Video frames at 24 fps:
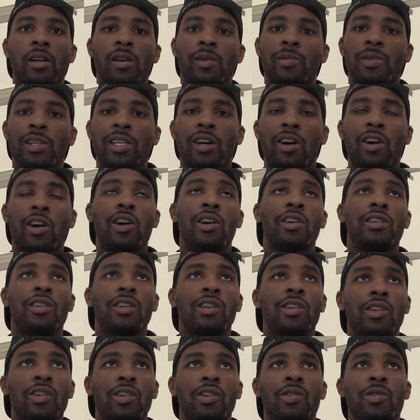We all
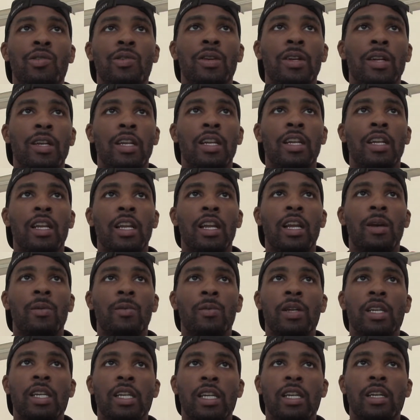go and
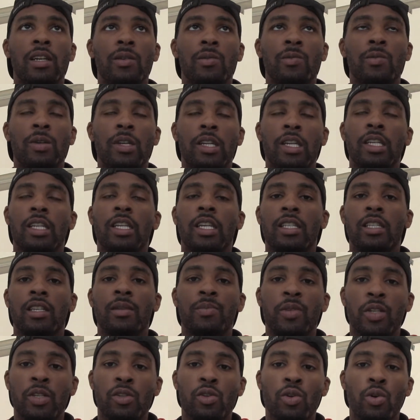we get
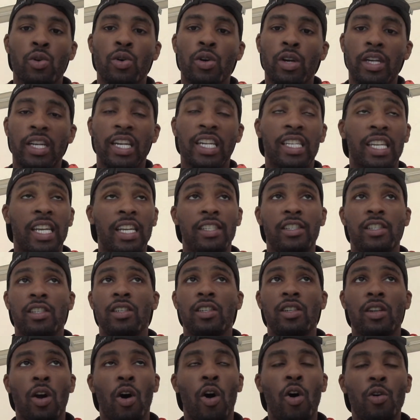them the toy that they
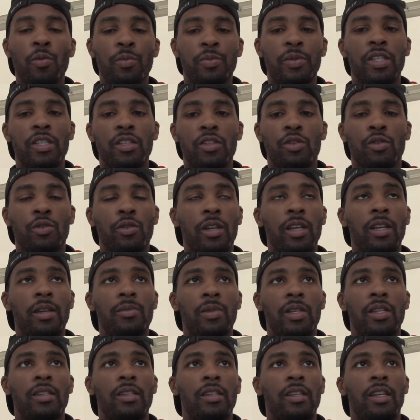hoped and dreamed
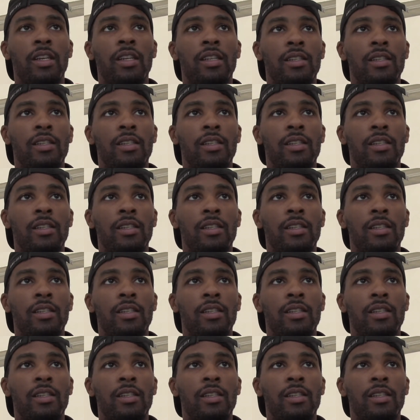and